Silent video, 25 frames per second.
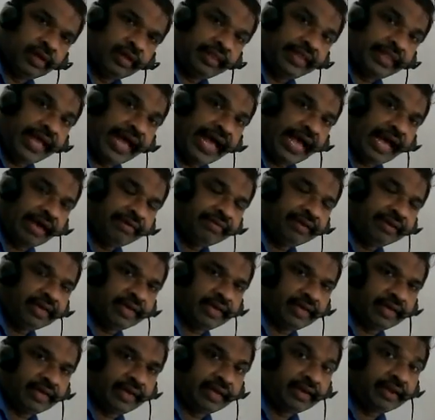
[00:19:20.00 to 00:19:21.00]
They are
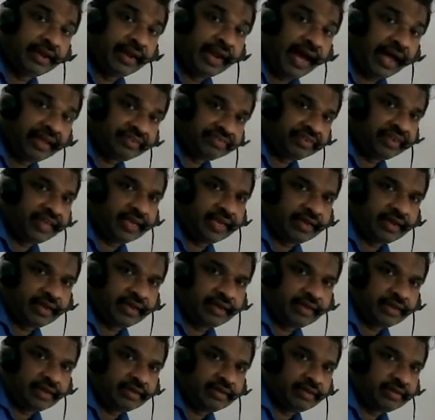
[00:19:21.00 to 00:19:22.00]
having inelastic
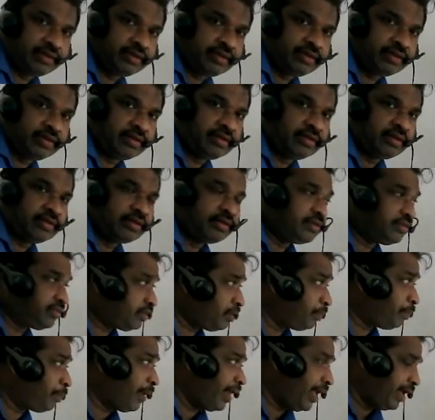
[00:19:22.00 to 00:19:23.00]

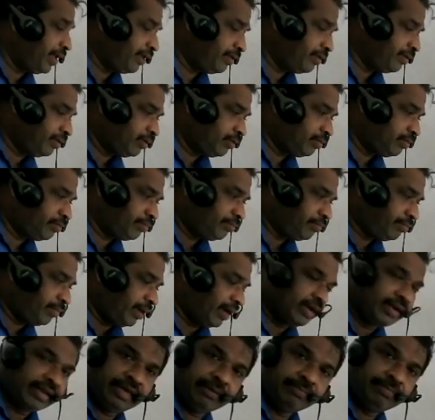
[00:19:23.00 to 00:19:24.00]
supply.
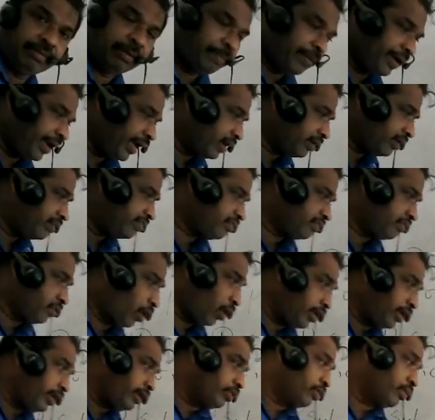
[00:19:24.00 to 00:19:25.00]
But if the product is
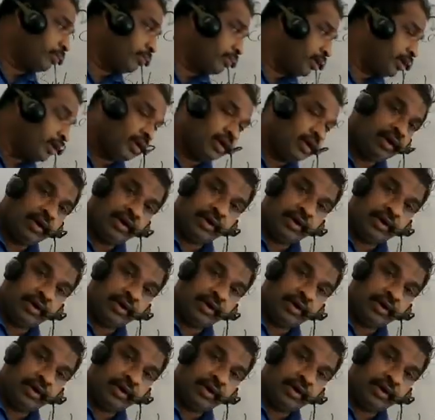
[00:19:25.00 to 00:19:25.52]
non-durable,